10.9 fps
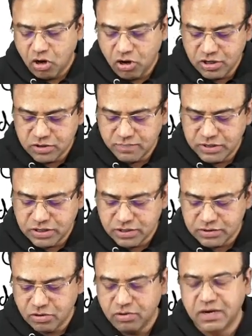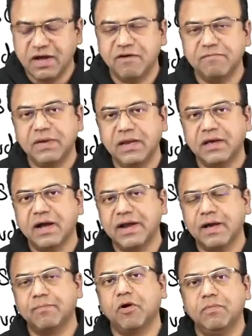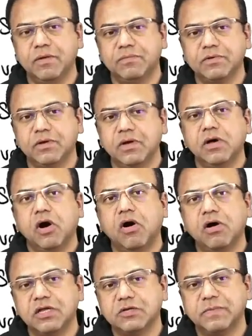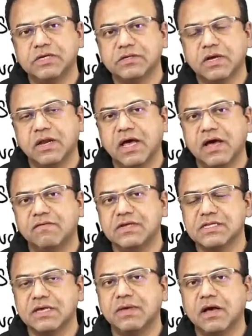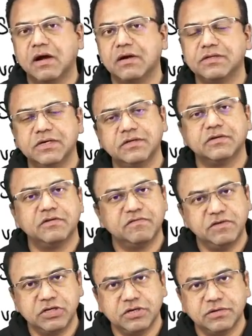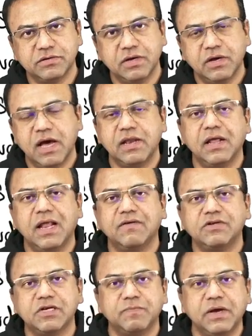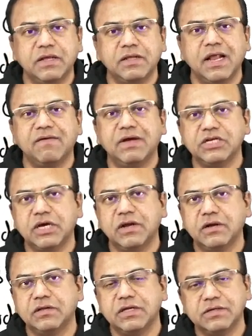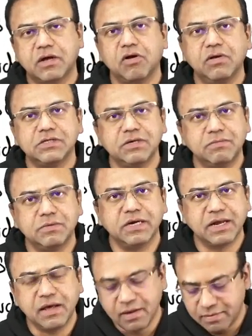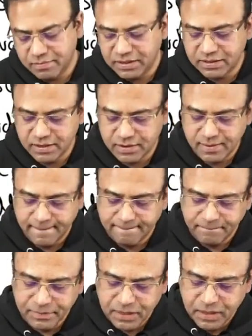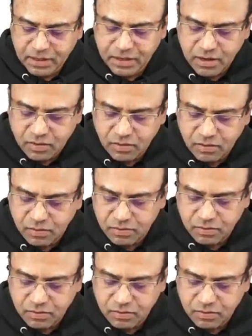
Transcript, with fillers: or this patient is going to have mainly cardiac problems or these patients can have ischemic heart disease features and they'll have chest pain, they'll have angina, these are all symptoms that can be there. Now,